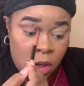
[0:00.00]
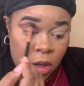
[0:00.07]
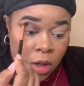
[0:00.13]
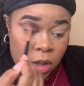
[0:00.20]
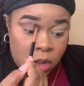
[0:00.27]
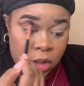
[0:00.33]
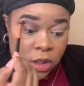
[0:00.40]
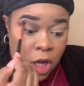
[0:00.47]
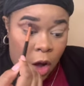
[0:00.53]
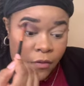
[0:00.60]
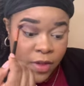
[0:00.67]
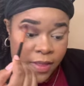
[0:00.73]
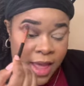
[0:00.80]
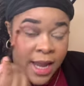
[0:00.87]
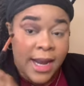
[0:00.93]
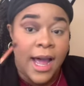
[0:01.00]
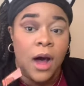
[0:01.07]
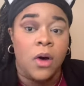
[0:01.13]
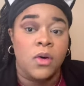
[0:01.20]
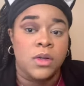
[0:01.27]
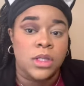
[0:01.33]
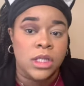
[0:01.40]
soften that
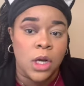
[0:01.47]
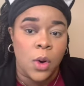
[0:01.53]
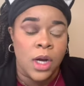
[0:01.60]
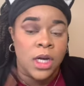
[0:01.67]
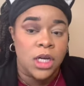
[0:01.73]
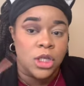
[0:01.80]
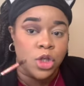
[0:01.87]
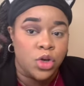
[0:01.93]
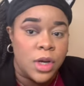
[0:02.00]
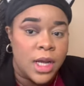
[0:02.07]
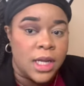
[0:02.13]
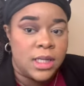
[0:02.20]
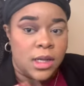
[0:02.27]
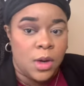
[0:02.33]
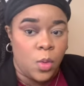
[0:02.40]
out, so a good trick